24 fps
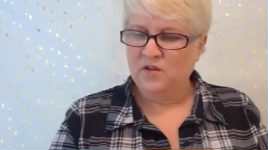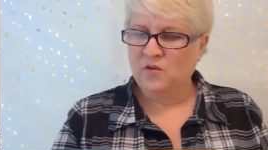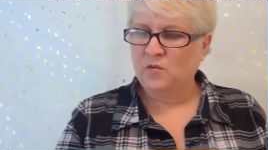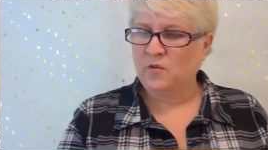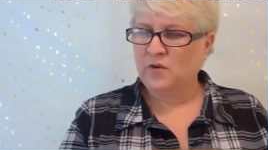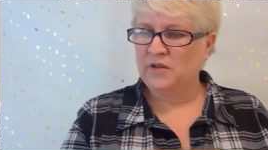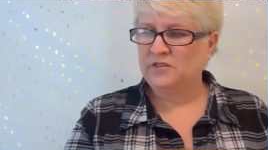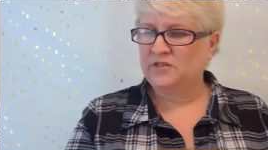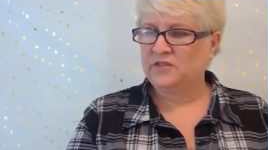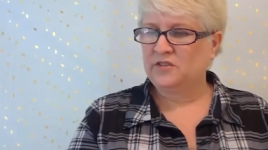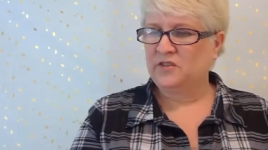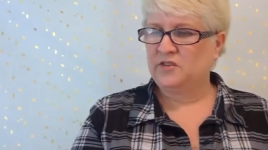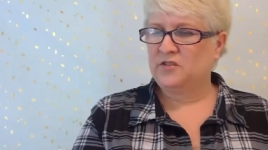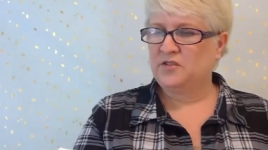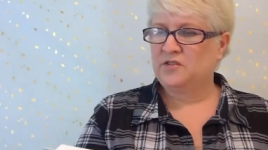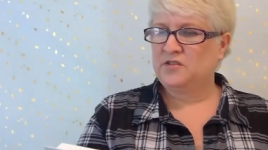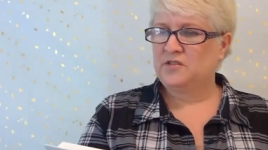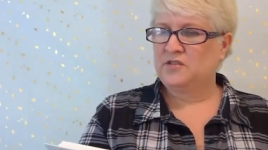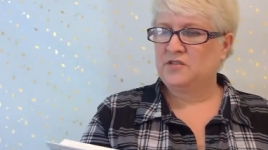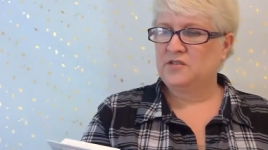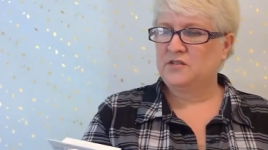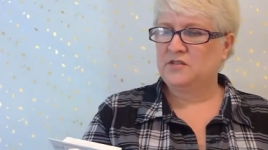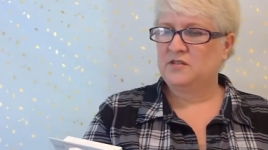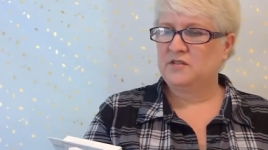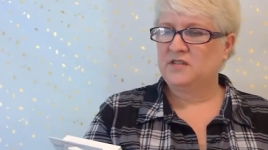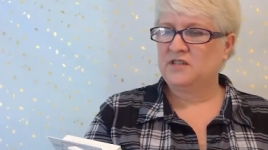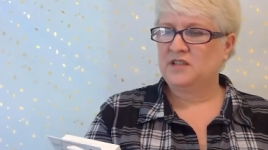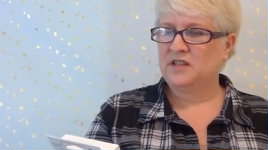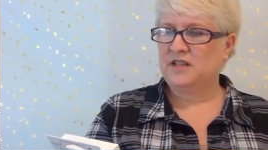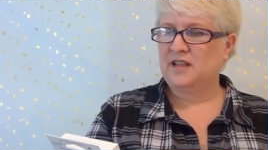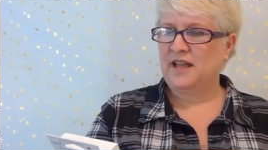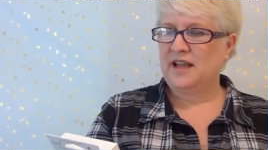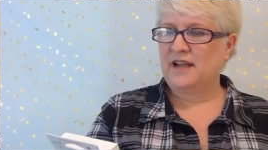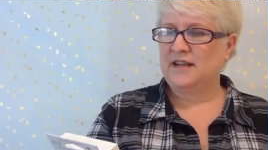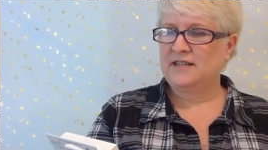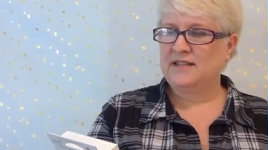Quilters
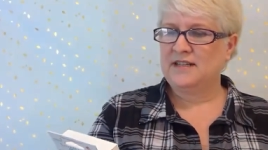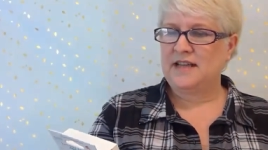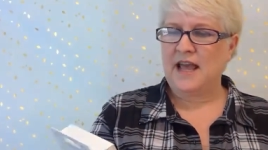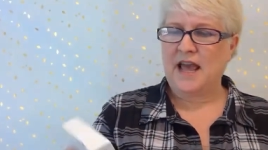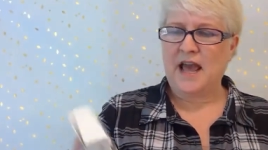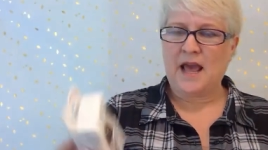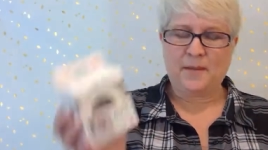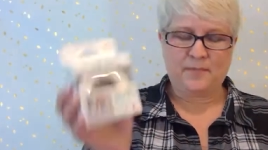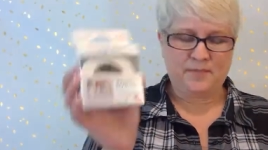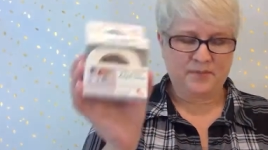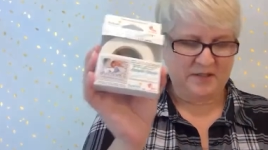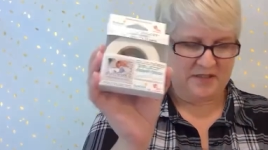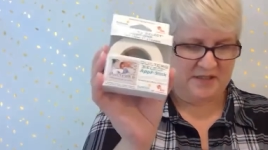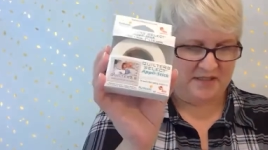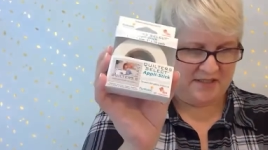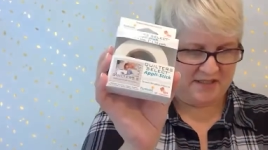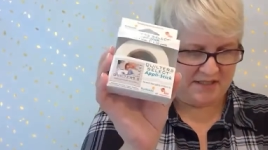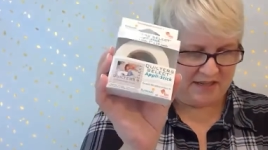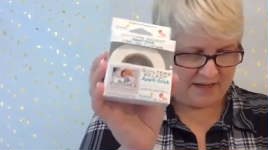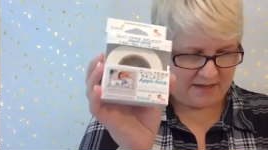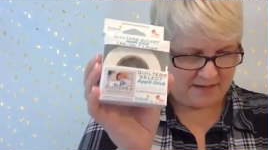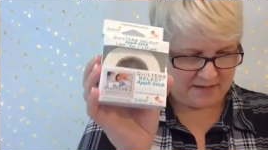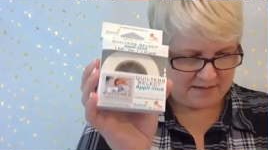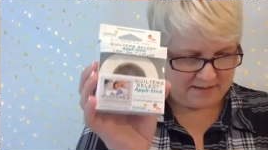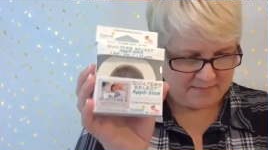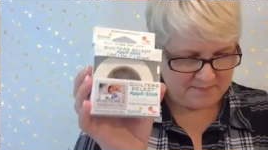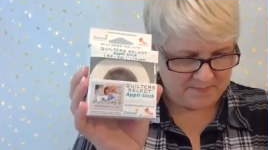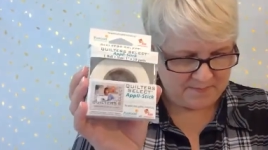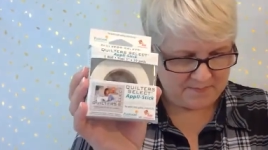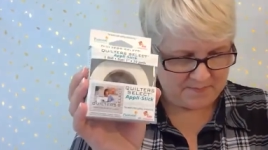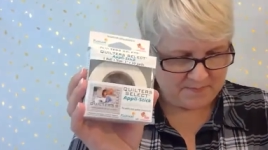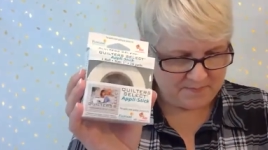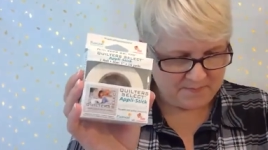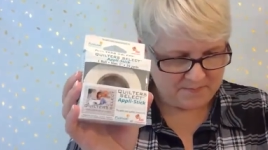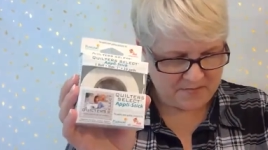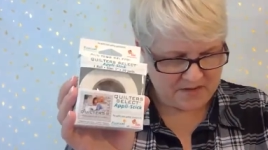Select Appli-Stick.
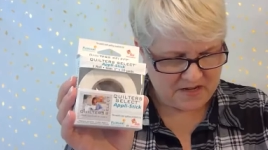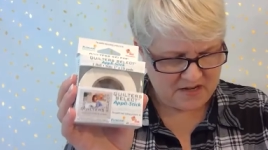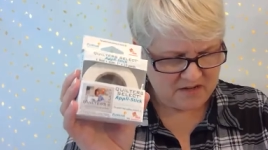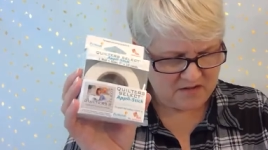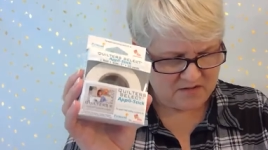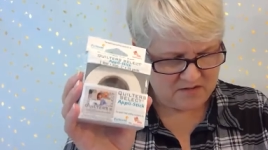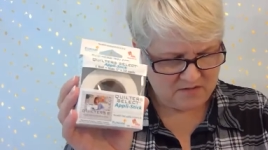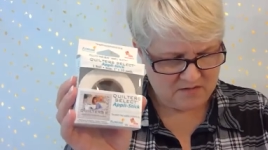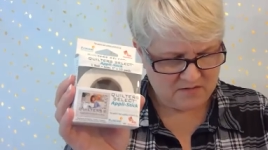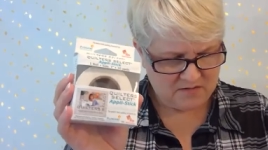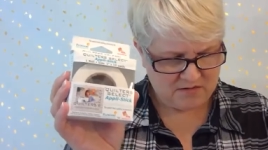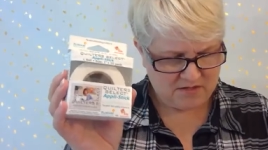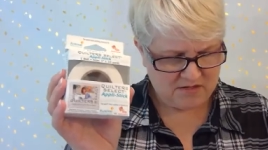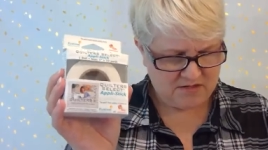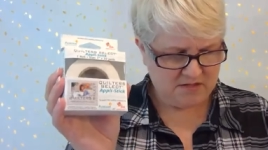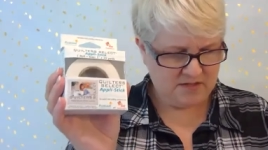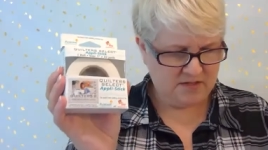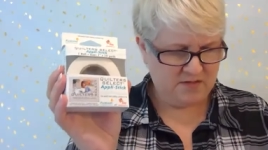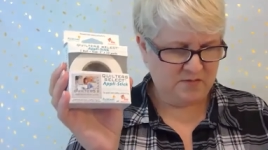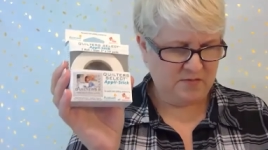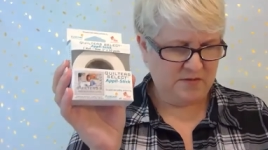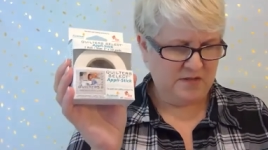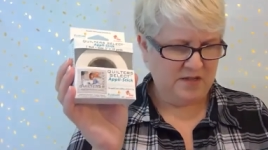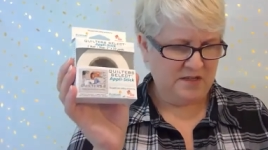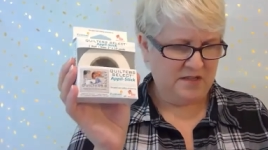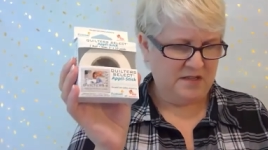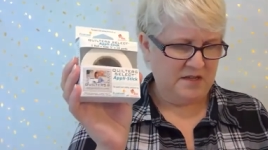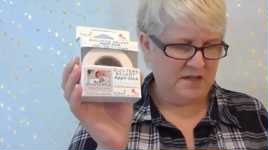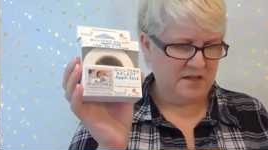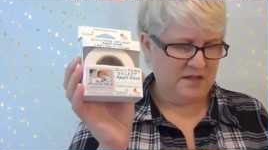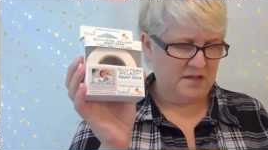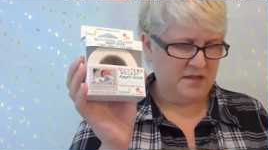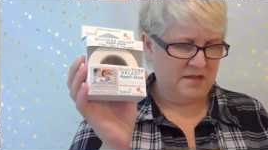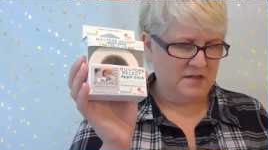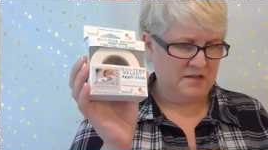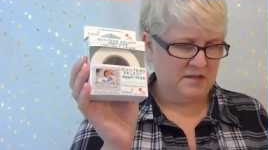I don't know, is this what I
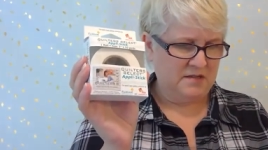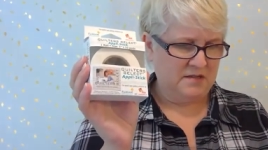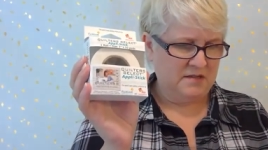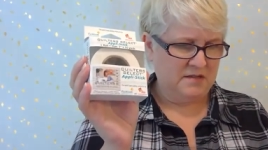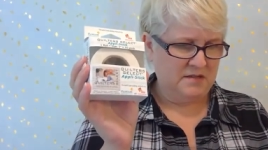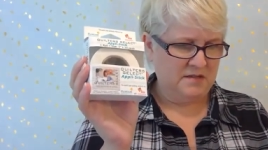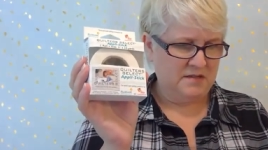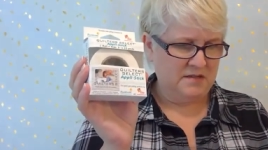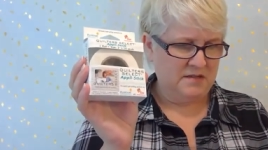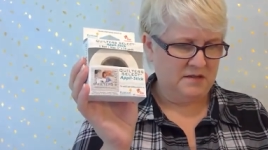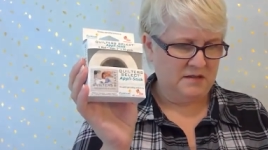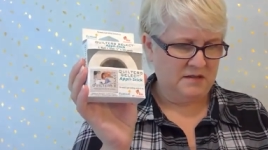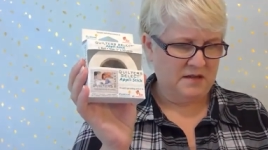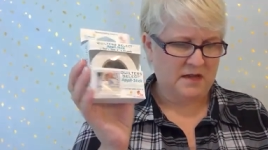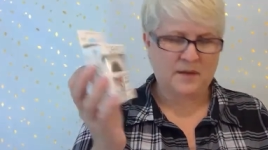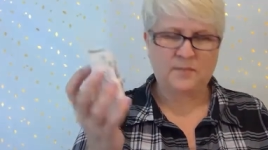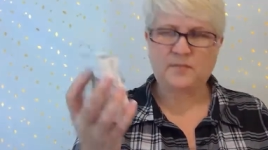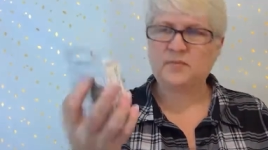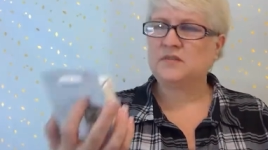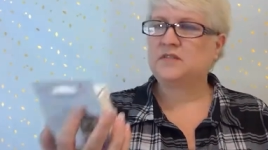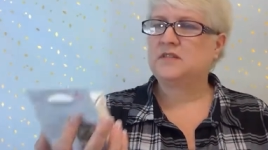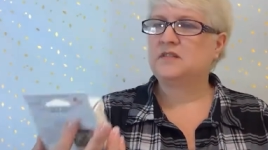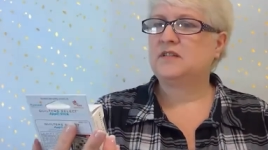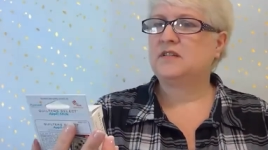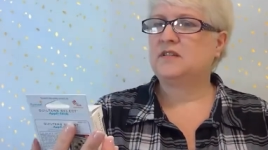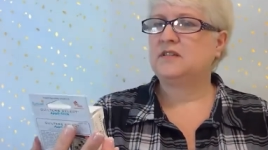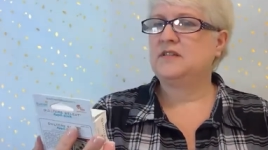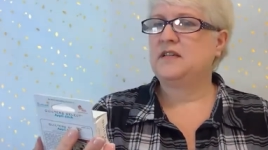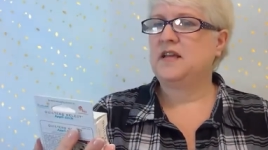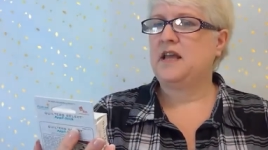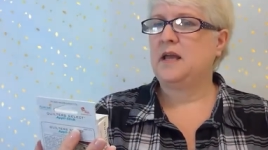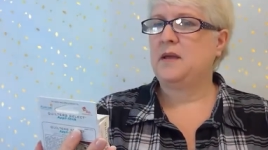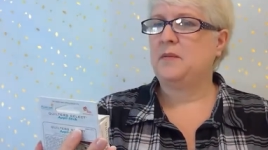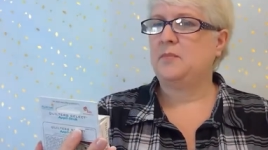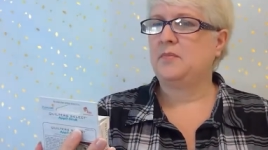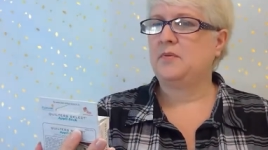think it is? Appli-Stick
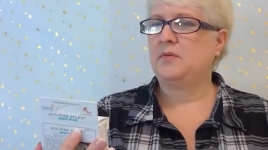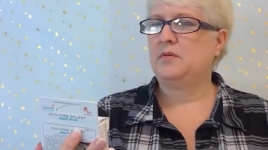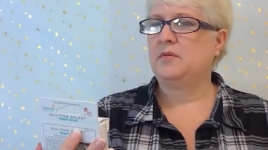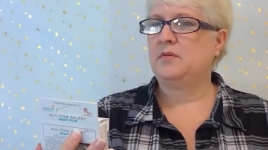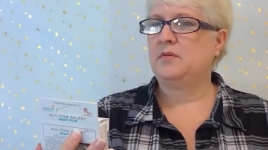tape.